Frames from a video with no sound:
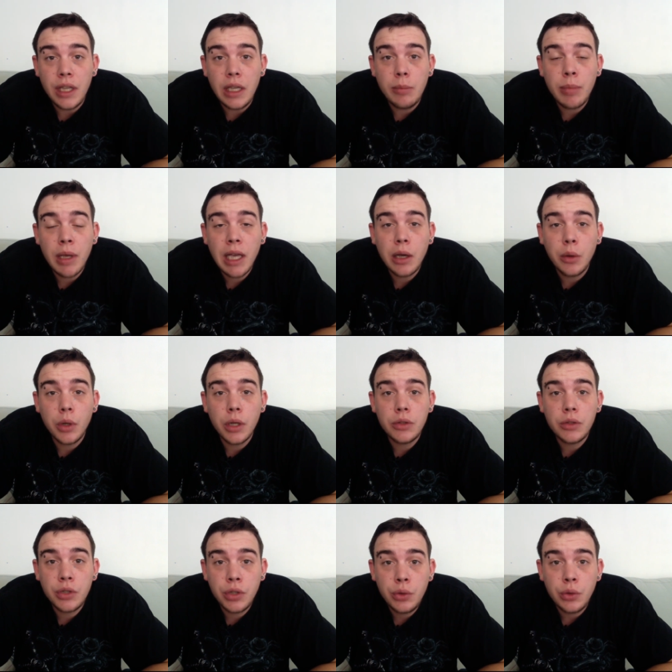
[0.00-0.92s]
the
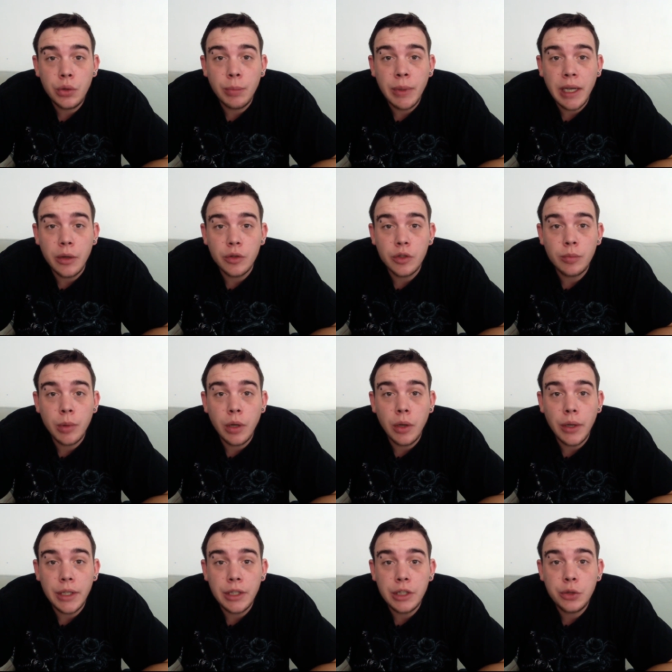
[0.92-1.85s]
power to the power
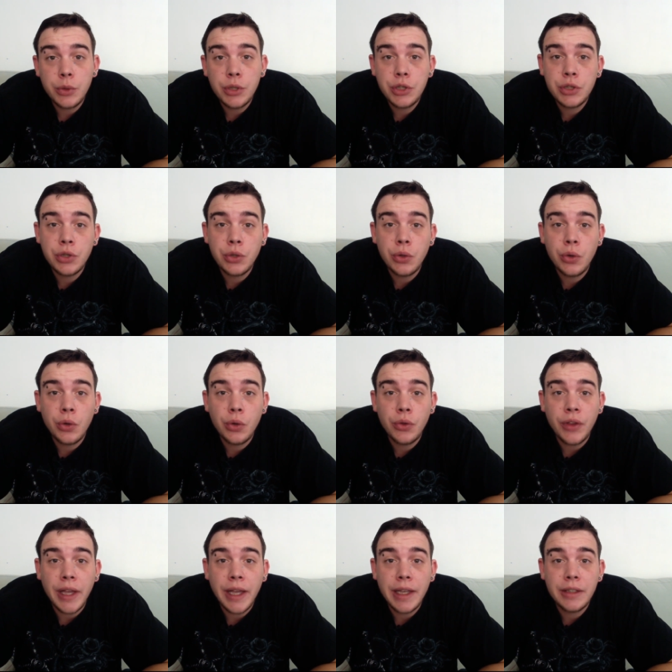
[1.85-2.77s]
supply to
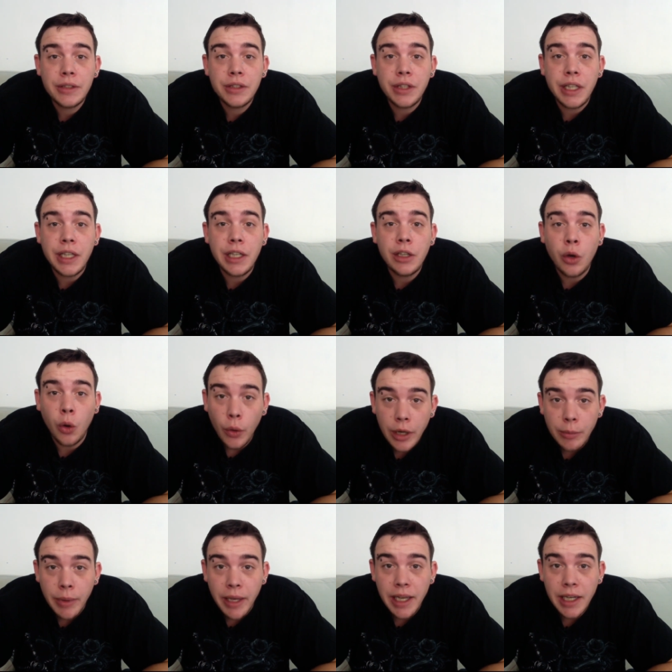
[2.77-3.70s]
ensure that the
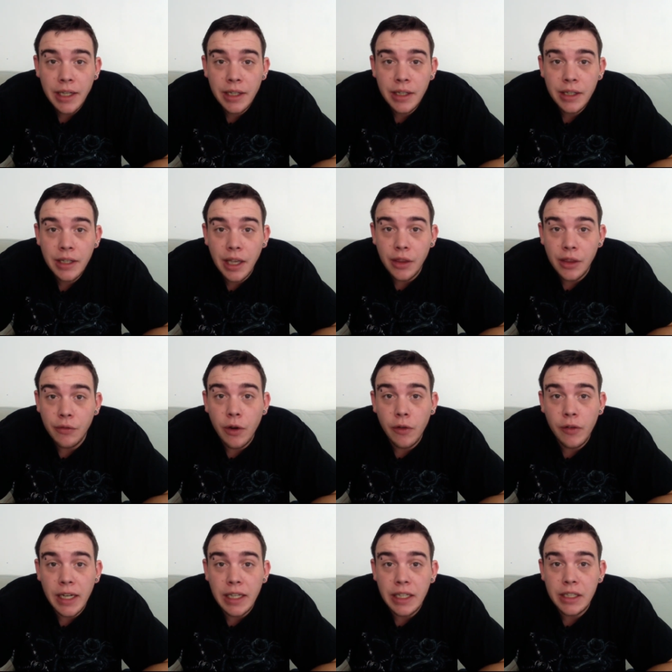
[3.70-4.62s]
coin mech, at the
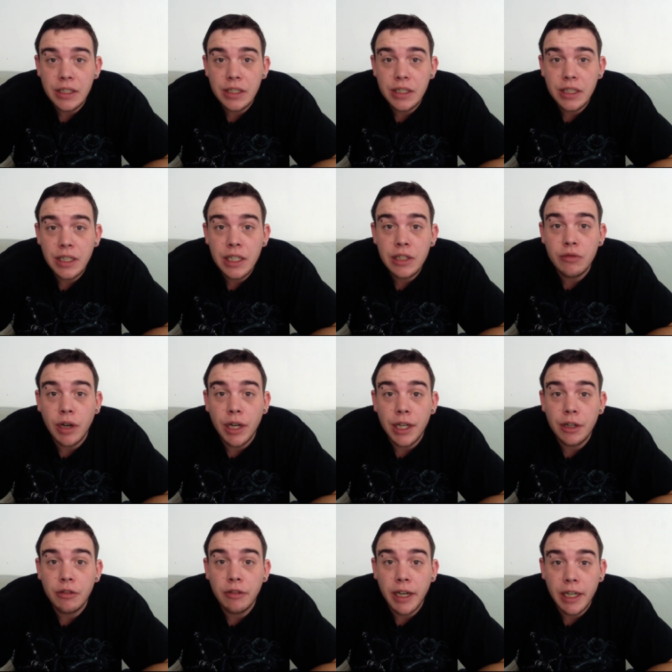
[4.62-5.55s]
very least, is running